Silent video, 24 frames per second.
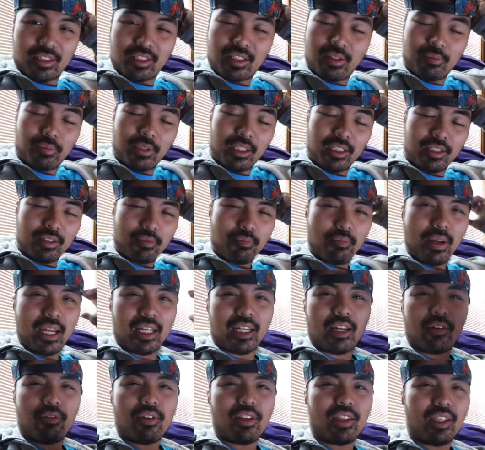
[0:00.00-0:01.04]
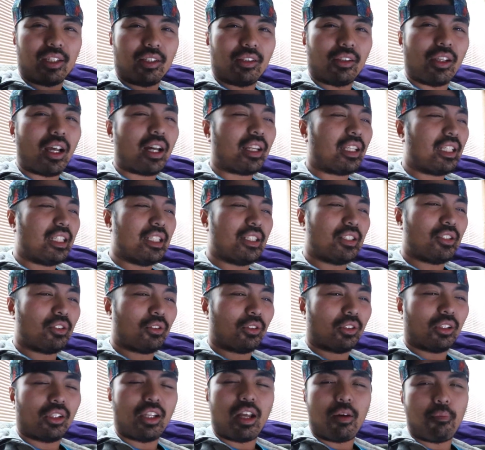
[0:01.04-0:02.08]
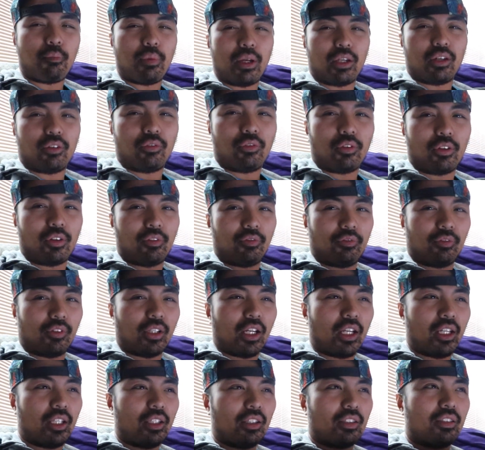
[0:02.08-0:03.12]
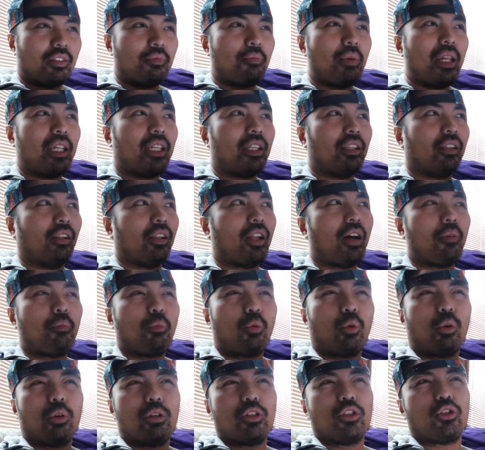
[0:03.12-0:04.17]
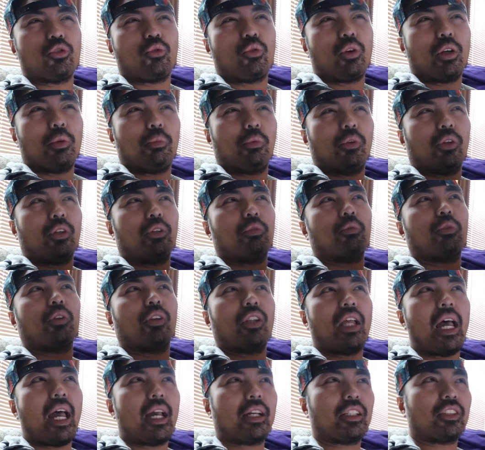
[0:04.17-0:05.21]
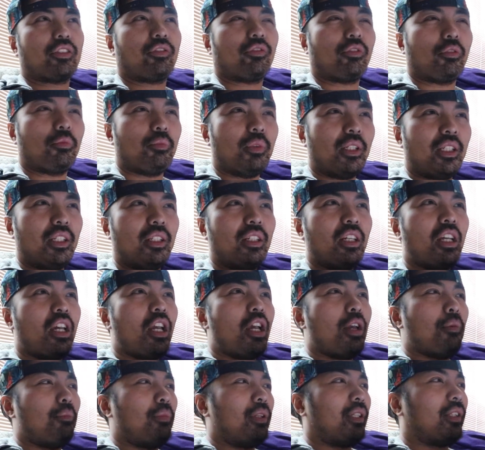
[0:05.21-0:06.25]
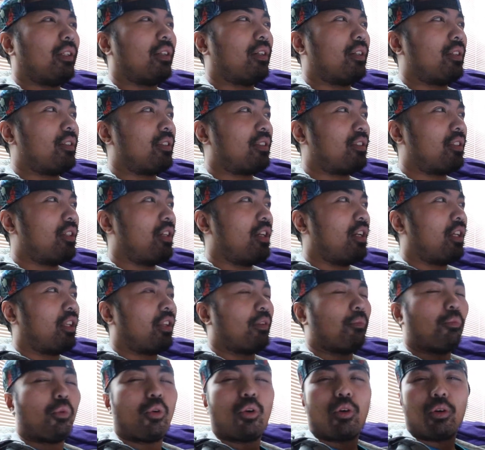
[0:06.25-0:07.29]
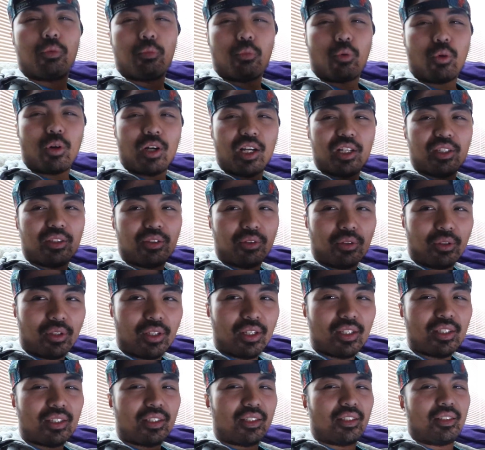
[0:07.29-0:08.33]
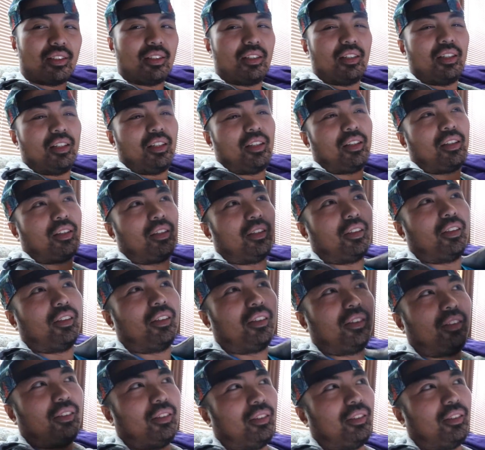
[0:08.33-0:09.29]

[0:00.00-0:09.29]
something to make everything a lot easier and a lot better for the flight, to make it a lot more enjoyable and relaxed for me, because the more and more I do this, the